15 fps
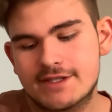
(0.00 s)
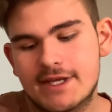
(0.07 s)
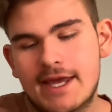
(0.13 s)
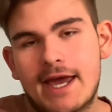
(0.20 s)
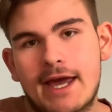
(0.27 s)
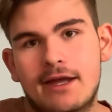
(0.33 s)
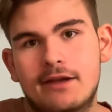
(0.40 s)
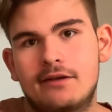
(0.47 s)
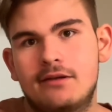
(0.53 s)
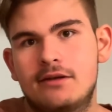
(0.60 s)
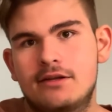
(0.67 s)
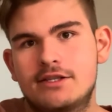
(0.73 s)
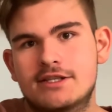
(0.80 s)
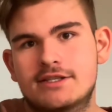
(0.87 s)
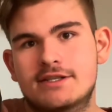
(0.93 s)
they had
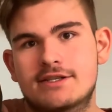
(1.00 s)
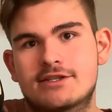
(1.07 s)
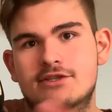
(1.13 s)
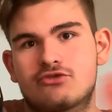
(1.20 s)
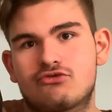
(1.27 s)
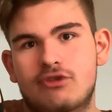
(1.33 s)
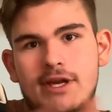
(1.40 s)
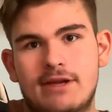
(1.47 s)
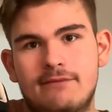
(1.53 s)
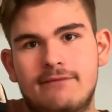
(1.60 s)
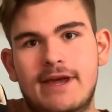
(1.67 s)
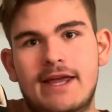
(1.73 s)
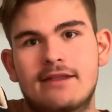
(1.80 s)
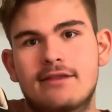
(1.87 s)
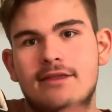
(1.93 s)
just a straight
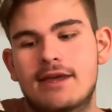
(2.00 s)
vent.